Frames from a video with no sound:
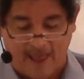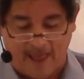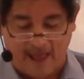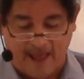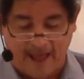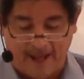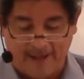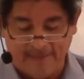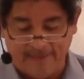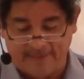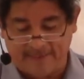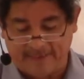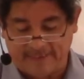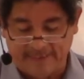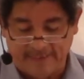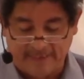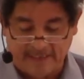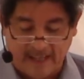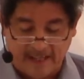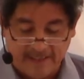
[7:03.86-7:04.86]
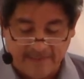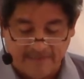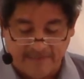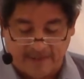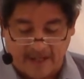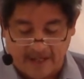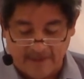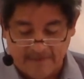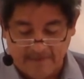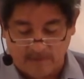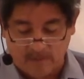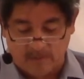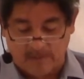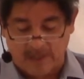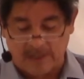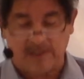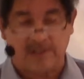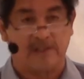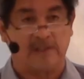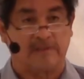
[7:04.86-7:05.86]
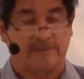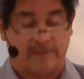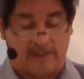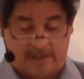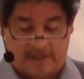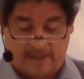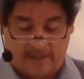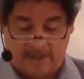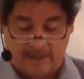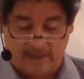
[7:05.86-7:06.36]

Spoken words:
and 95 were children.